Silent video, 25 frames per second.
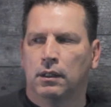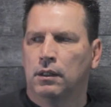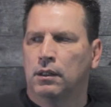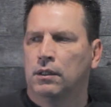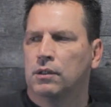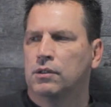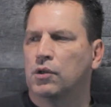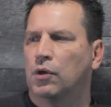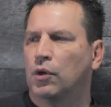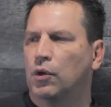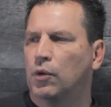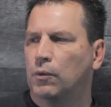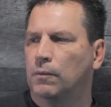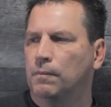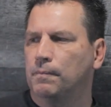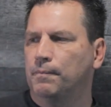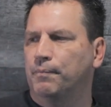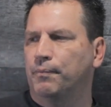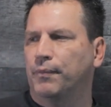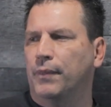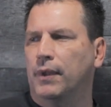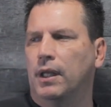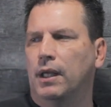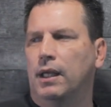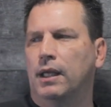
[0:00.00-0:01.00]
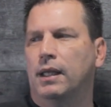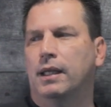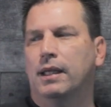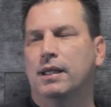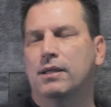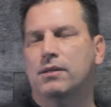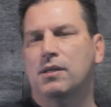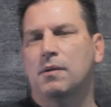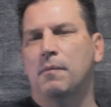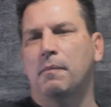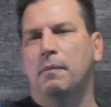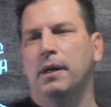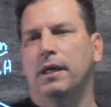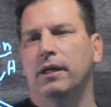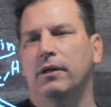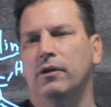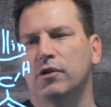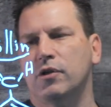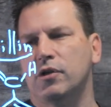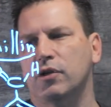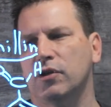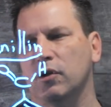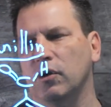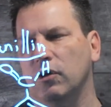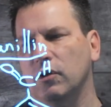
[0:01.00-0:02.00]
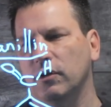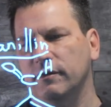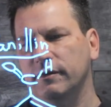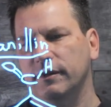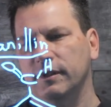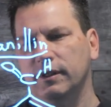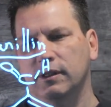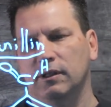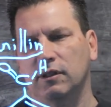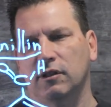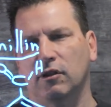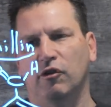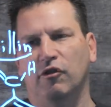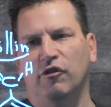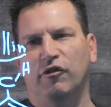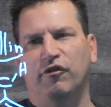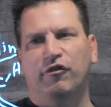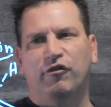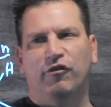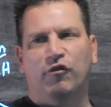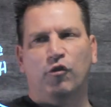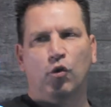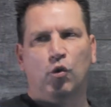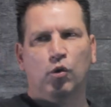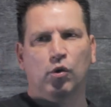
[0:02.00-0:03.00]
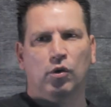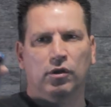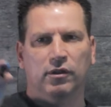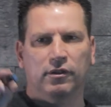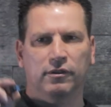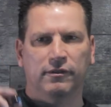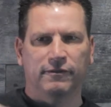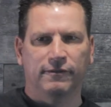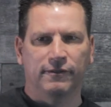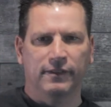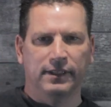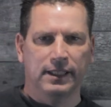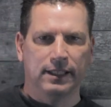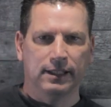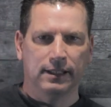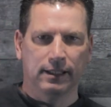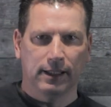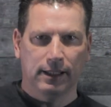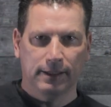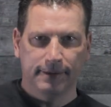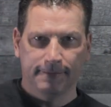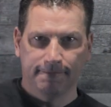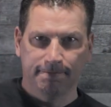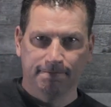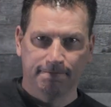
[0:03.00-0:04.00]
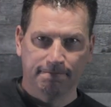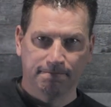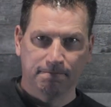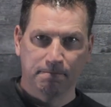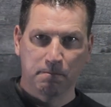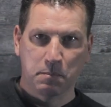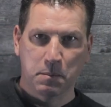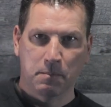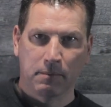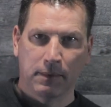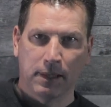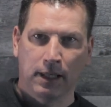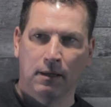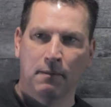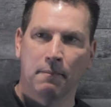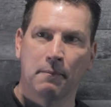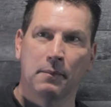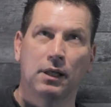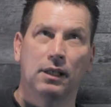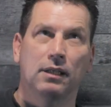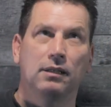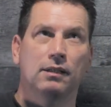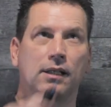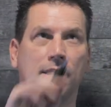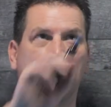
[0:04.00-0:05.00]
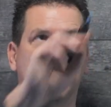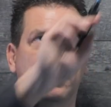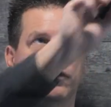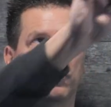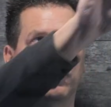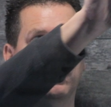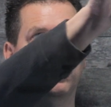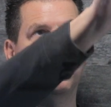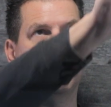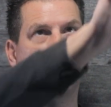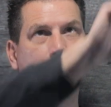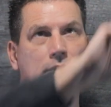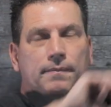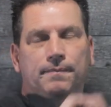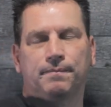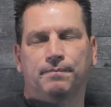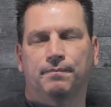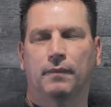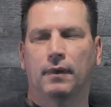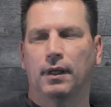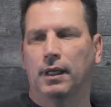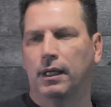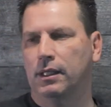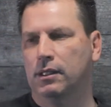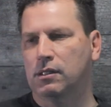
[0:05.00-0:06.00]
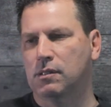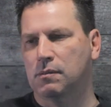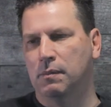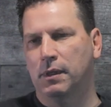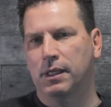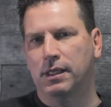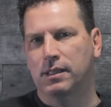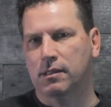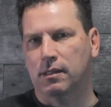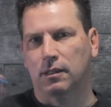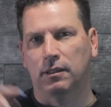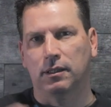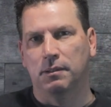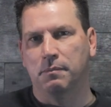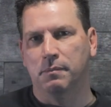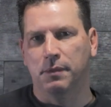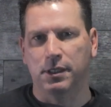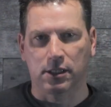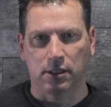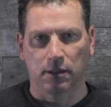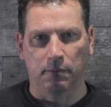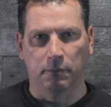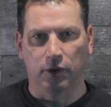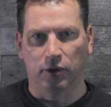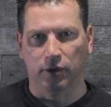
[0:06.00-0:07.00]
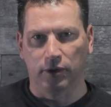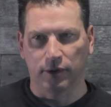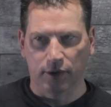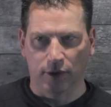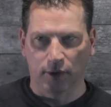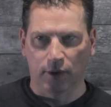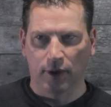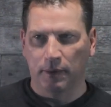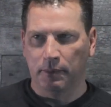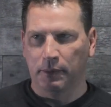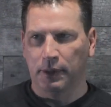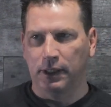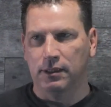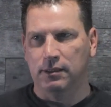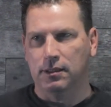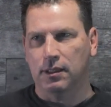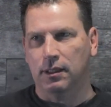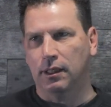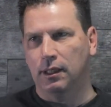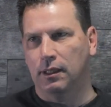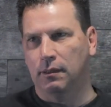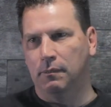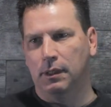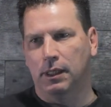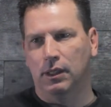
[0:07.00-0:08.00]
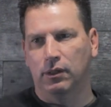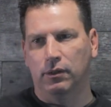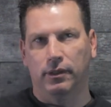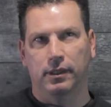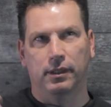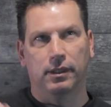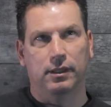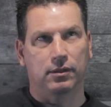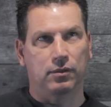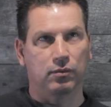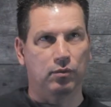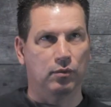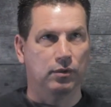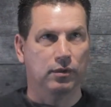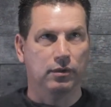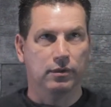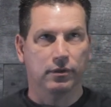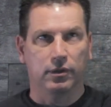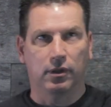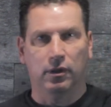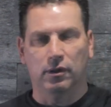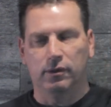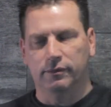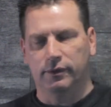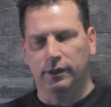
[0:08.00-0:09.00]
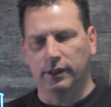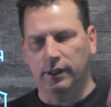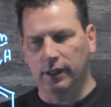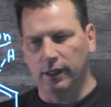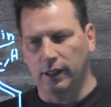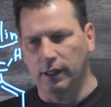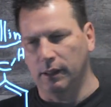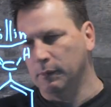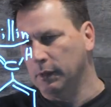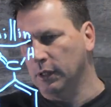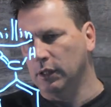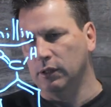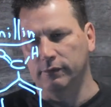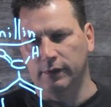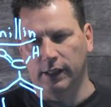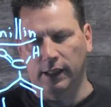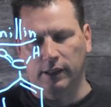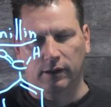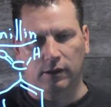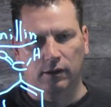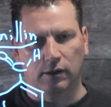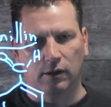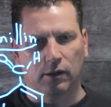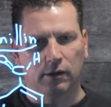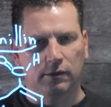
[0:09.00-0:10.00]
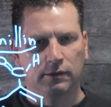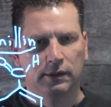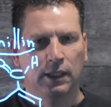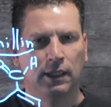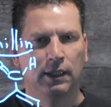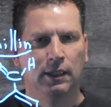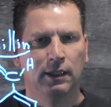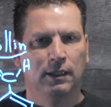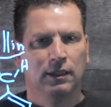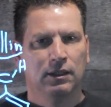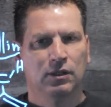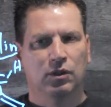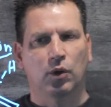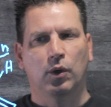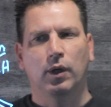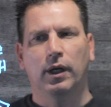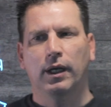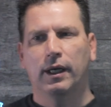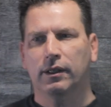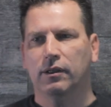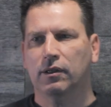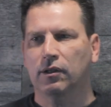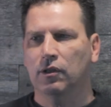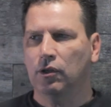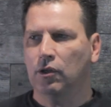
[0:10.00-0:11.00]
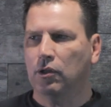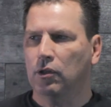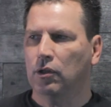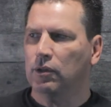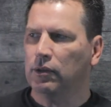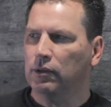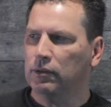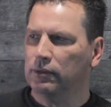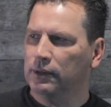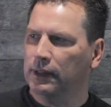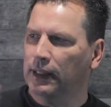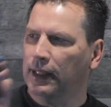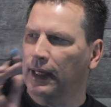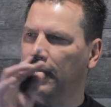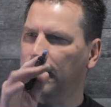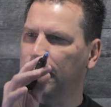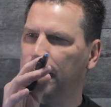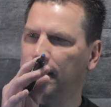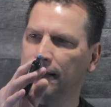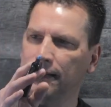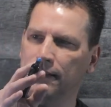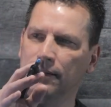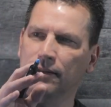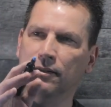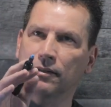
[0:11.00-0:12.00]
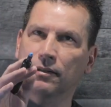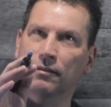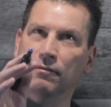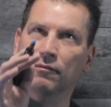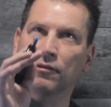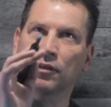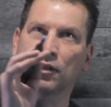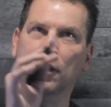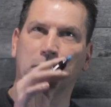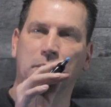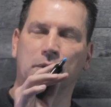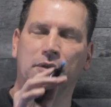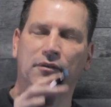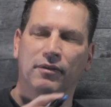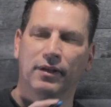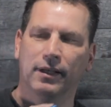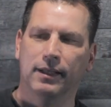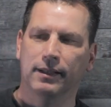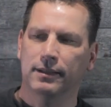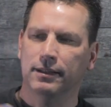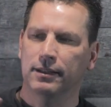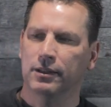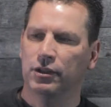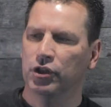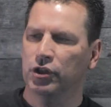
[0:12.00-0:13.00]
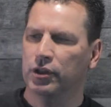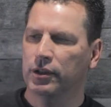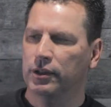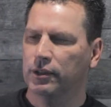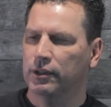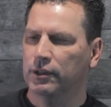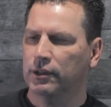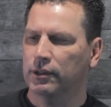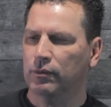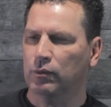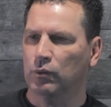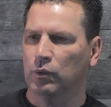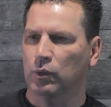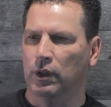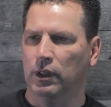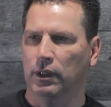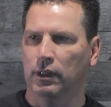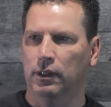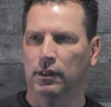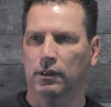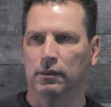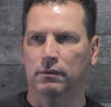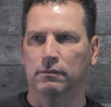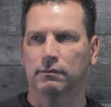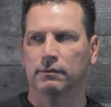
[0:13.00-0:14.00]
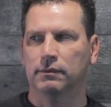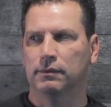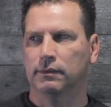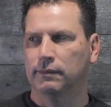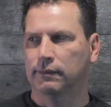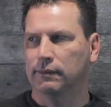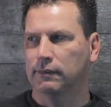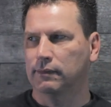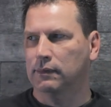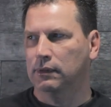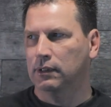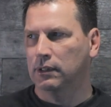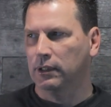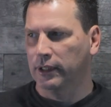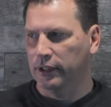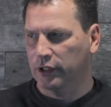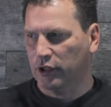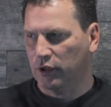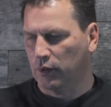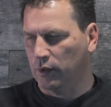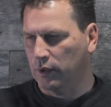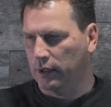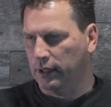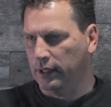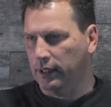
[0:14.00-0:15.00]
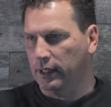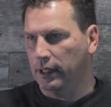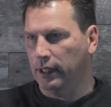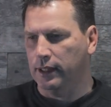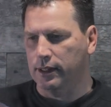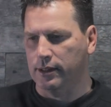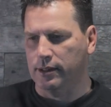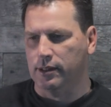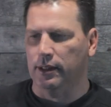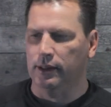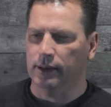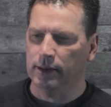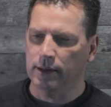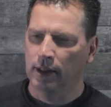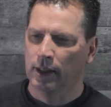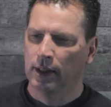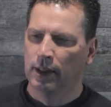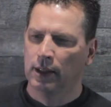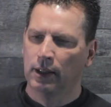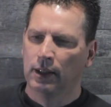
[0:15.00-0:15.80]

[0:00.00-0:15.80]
So it is a better solvent for vanilla, but ethanol, it's basically miscible. So that means any amount of this will dissolve with any amount of ethanol. So ethanol has some advantages where glycerin doesn't.